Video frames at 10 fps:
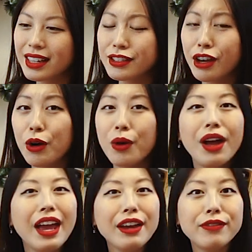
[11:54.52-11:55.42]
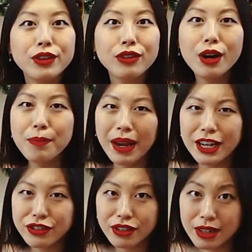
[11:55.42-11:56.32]
So if you are a
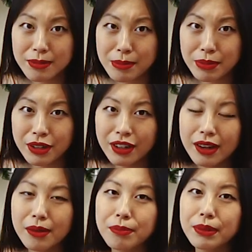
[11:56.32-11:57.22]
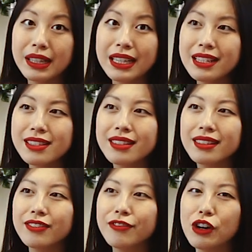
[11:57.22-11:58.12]
Patreon member, please
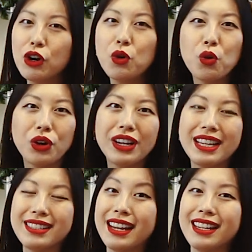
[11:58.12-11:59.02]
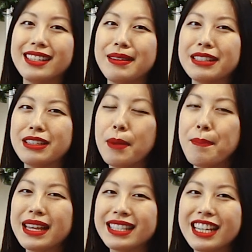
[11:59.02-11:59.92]
vote or send us a
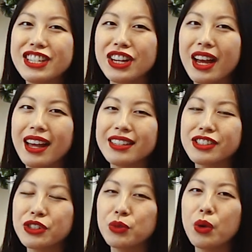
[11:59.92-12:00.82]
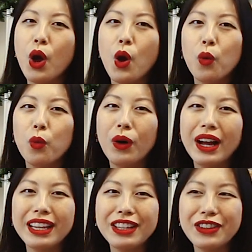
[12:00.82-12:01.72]
message as to
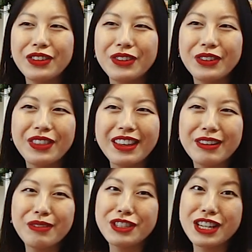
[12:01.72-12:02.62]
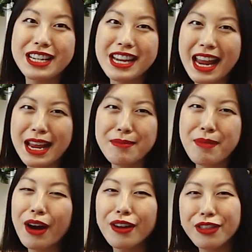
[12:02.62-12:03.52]
what you think we should name
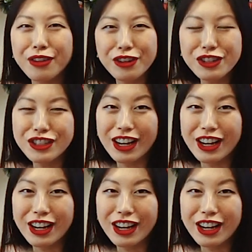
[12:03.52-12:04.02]
our third